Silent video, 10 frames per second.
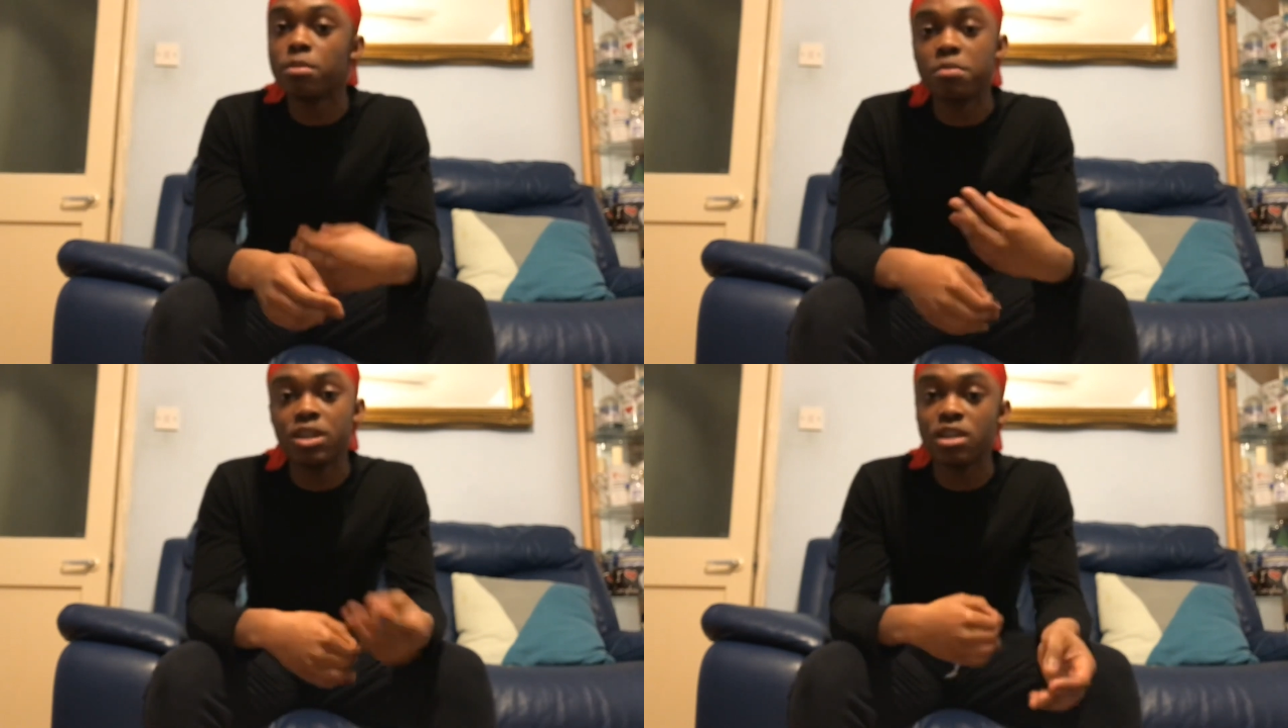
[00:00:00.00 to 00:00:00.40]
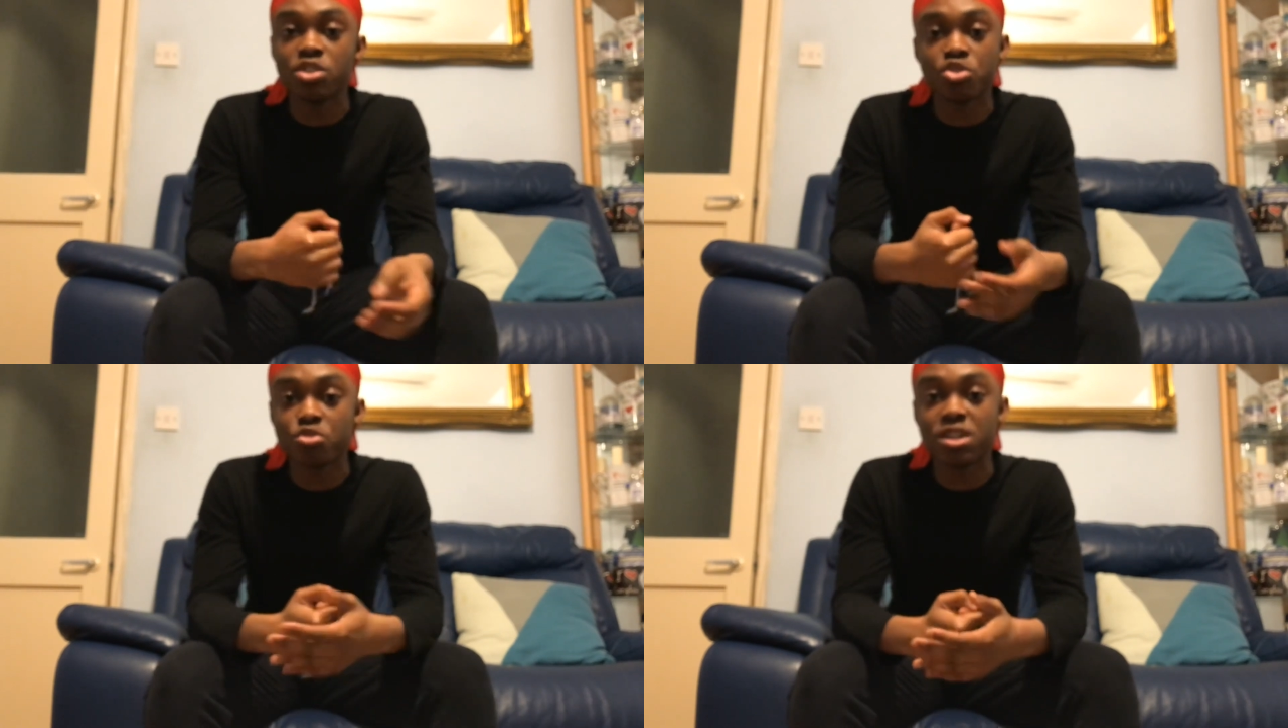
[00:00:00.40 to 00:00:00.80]
be as
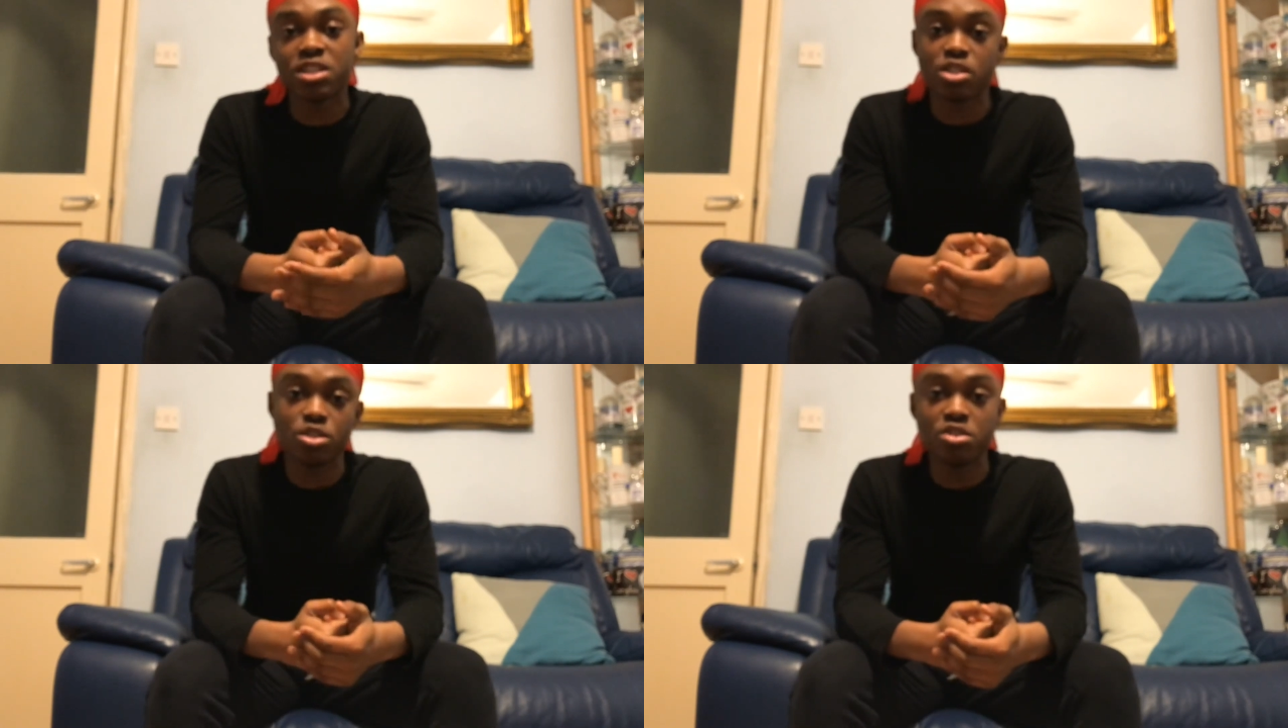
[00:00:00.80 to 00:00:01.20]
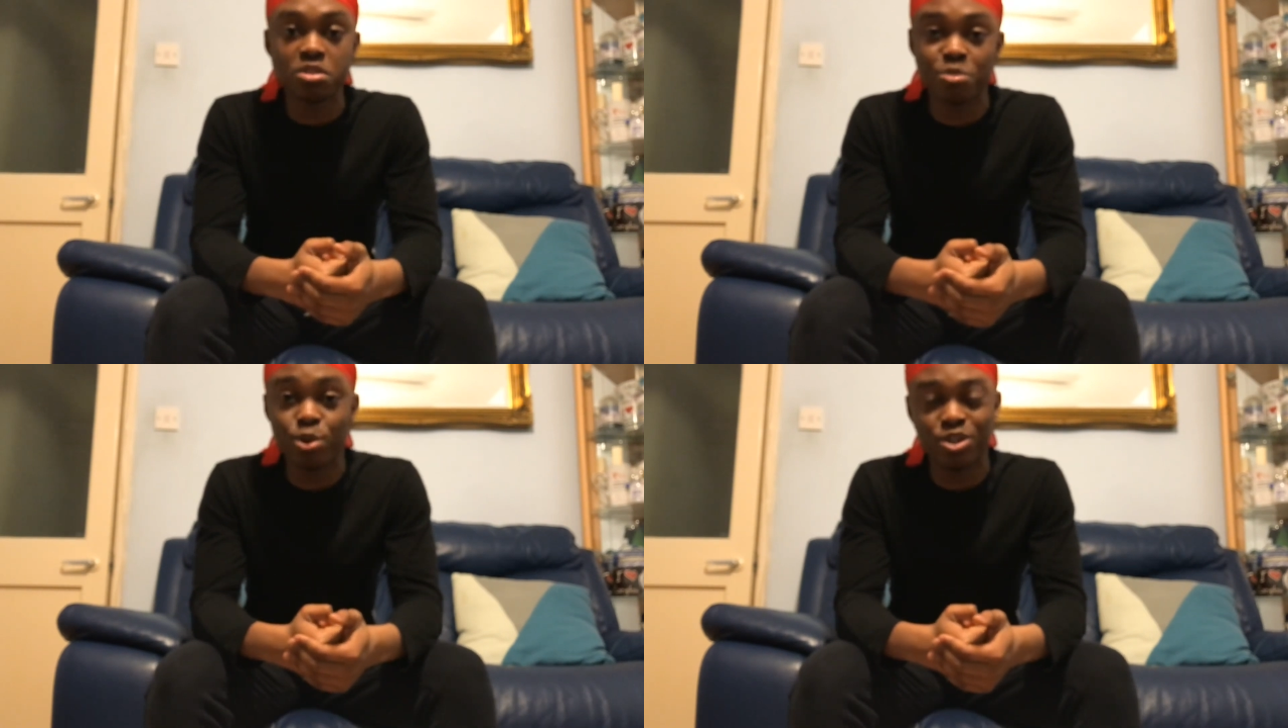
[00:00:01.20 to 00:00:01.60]
strong as it used to
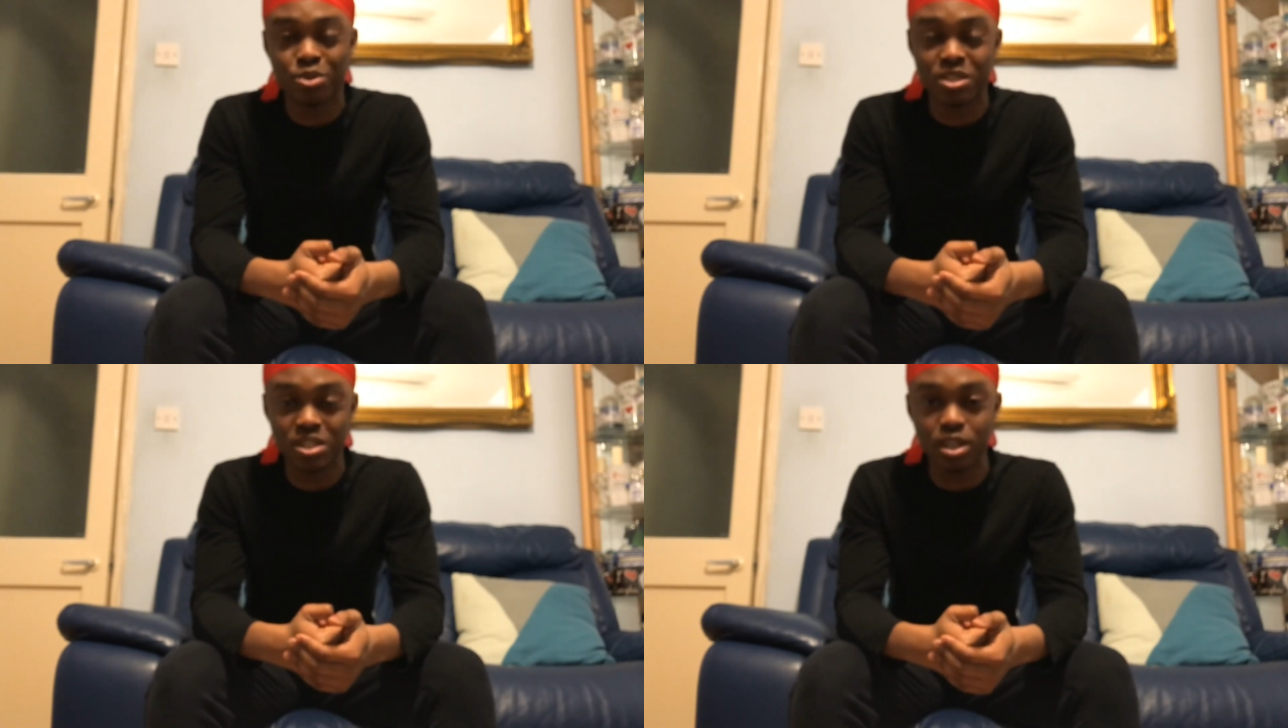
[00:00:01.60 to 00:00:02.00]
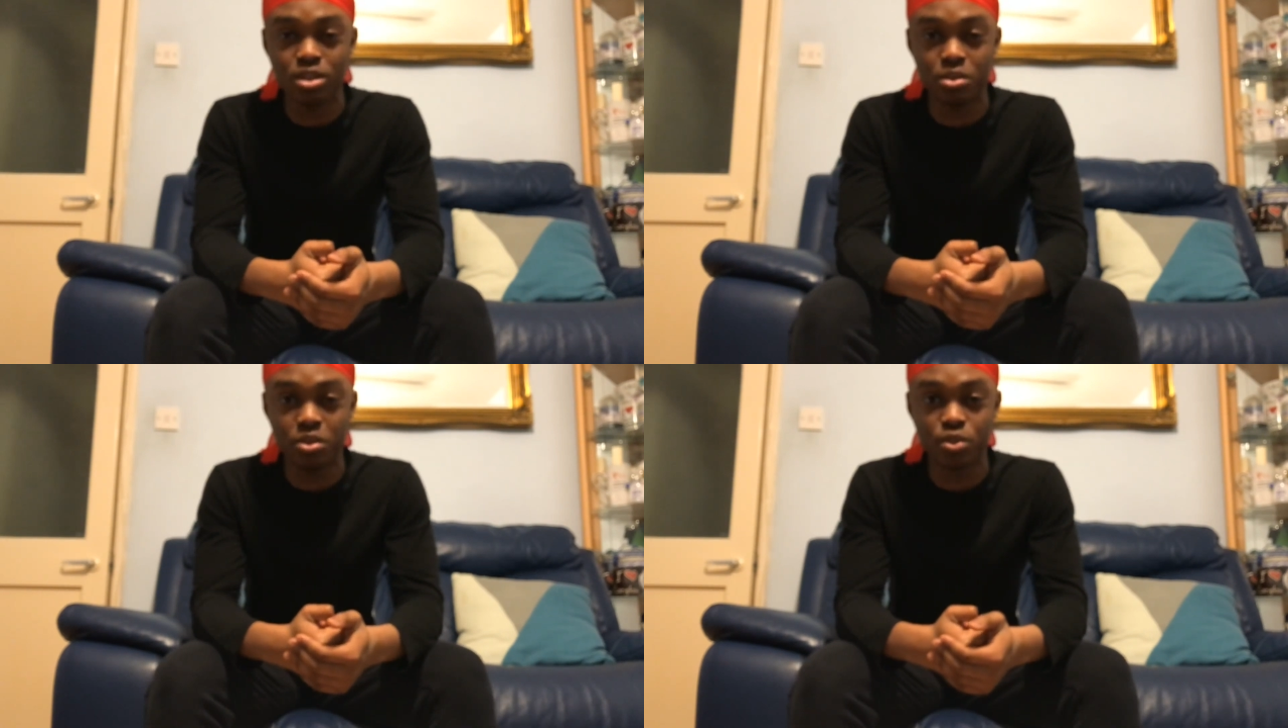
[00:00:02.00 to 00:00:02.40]
be when you're in
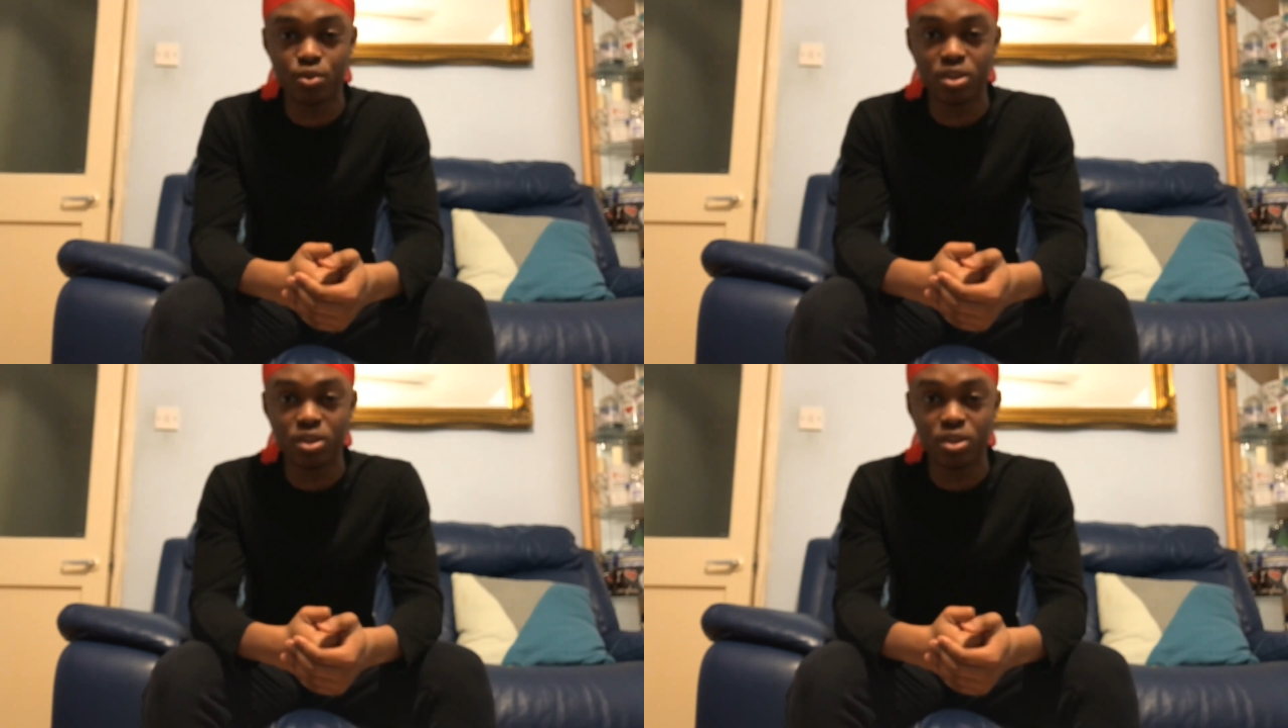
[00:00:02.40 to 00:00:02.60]
secondary school.